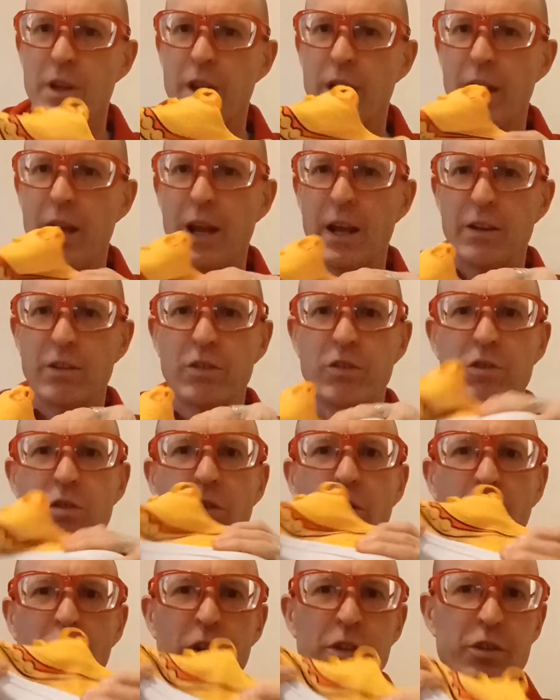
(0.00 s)
And
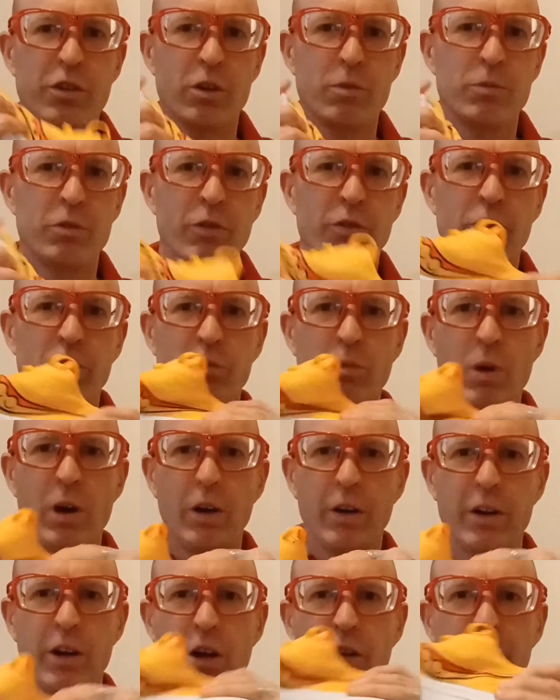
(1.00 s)
still in terms of as well,
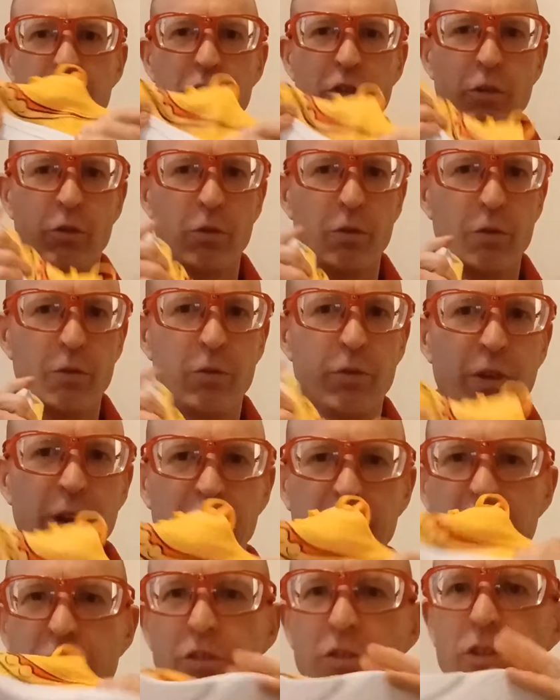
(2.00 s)
it also
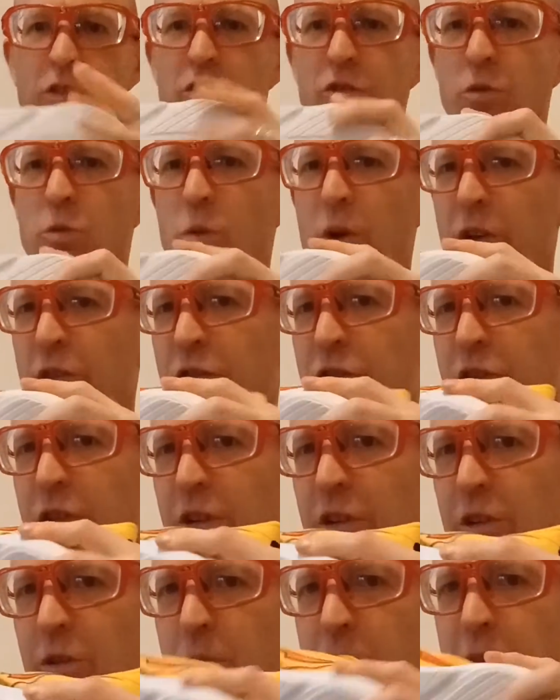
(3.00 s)
flexes and twists a
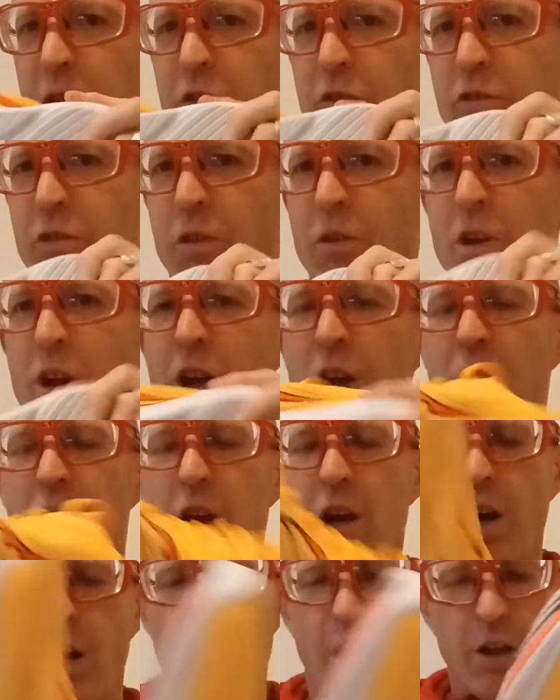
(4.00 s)
little bit. So
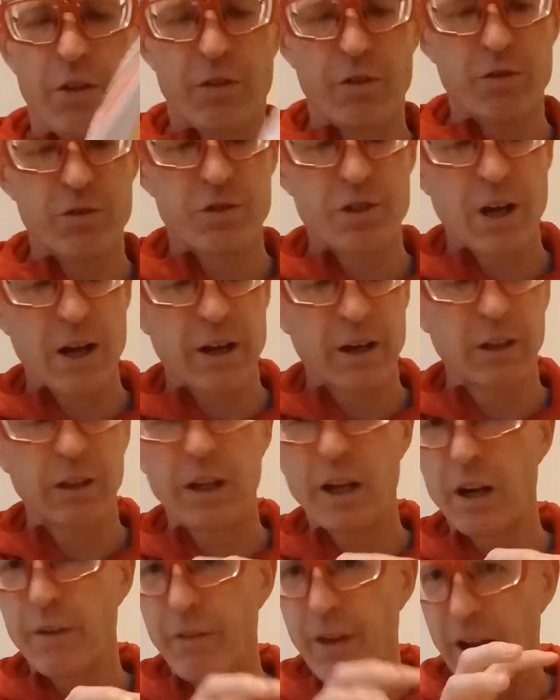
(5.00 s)
there's not a
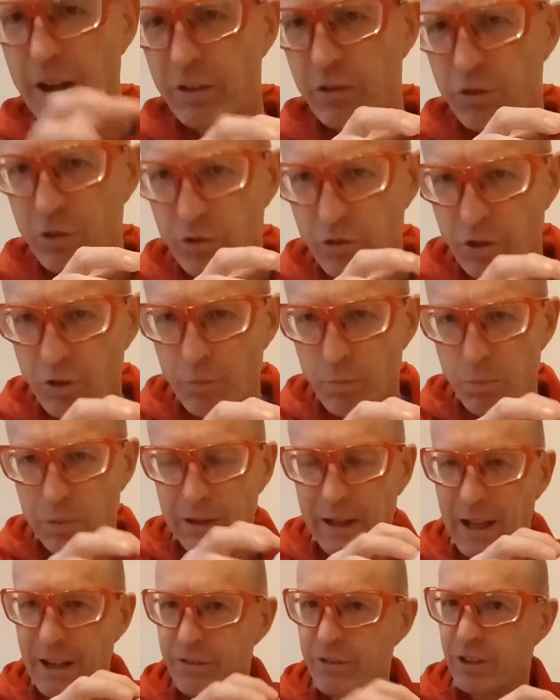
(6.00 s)
lot of extra sort of
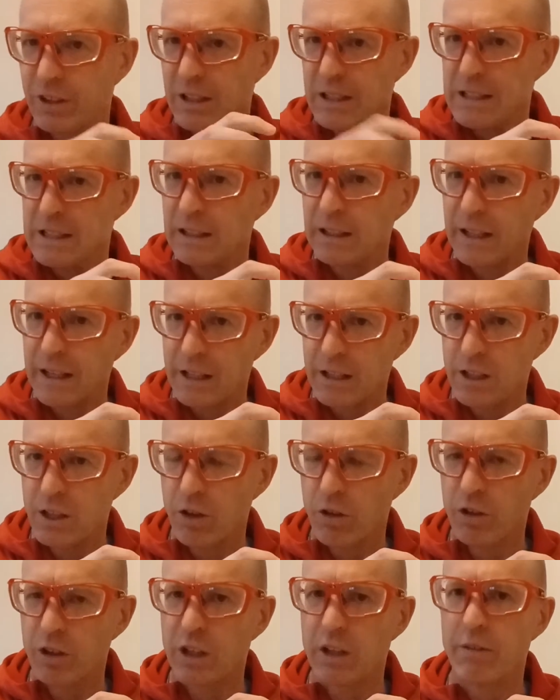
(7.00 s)
plastic inlay in
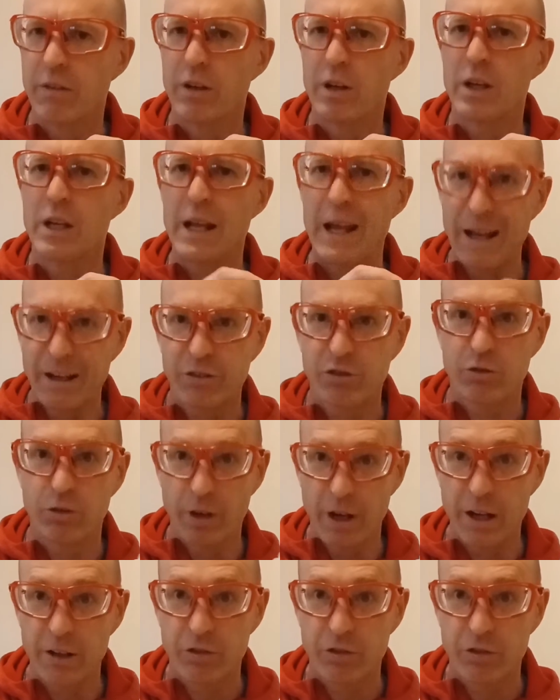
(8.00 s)
here to give it extra